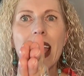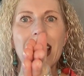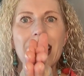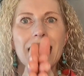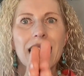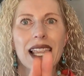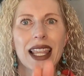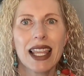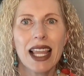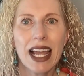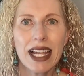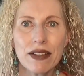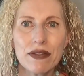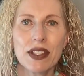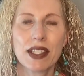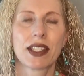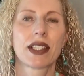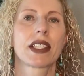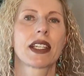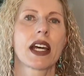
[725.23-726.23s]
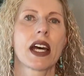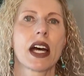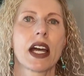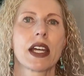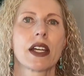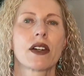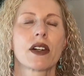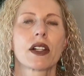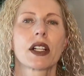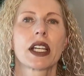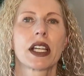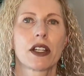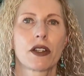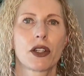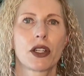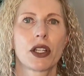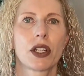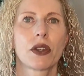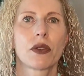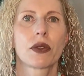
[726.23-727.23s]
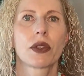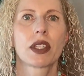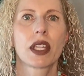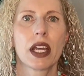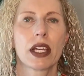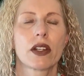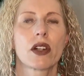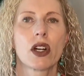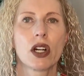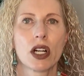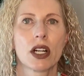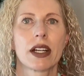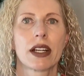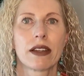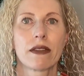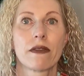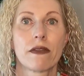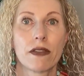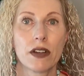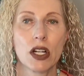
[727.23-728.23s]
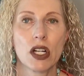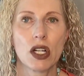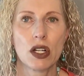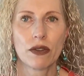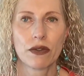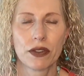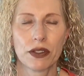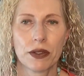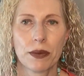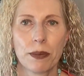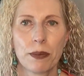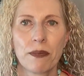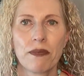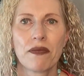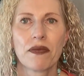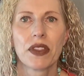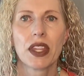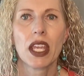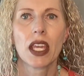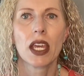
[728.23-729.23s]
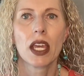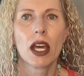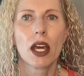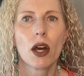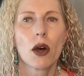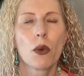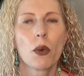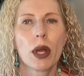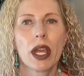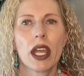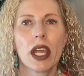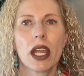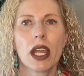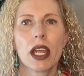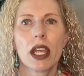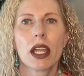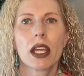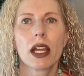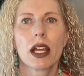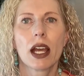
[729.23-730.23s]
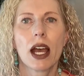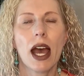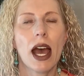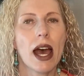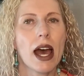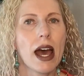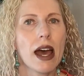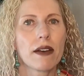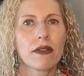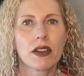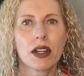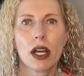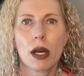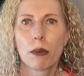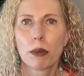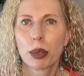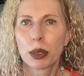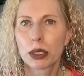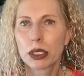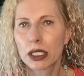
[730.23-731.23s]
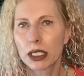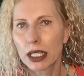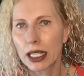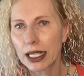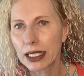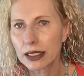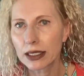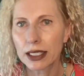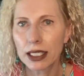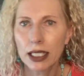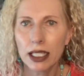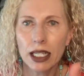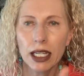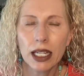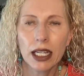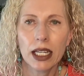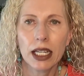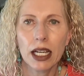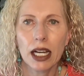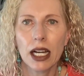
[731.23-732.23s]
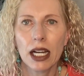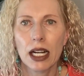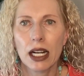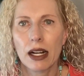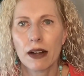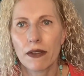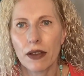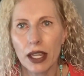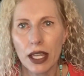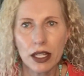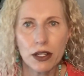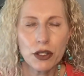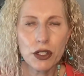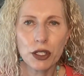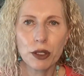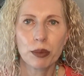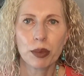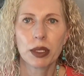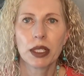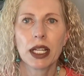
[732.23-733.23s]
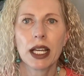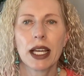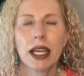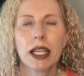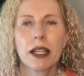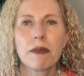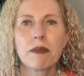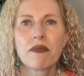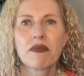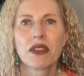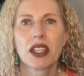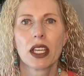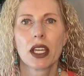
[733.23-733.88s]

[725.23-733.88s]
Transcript: and lifestyle issues that are involved. We have plenty of interplay